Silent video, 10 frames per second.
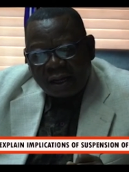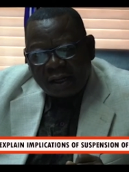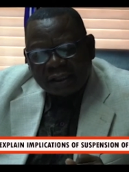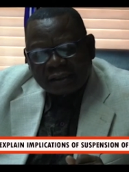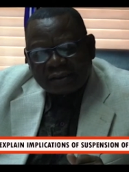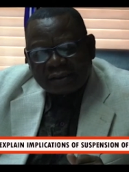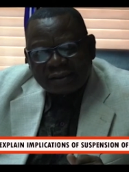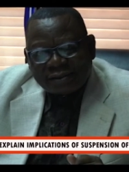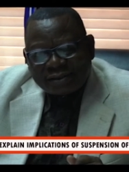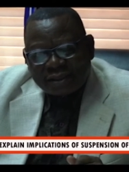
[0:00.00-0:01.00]
is
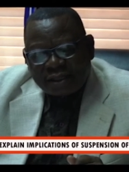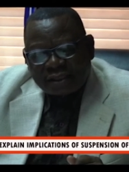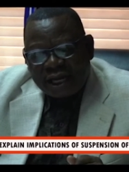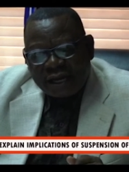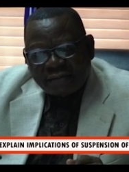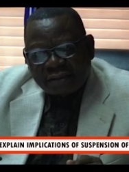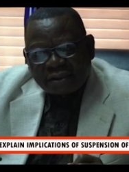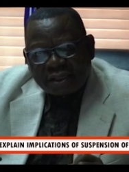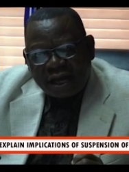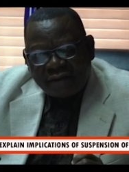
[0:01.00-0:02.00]
3
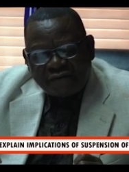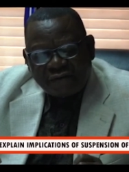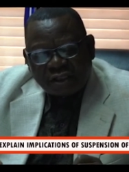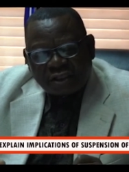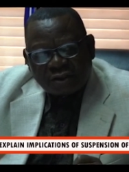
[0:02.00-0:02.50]
times average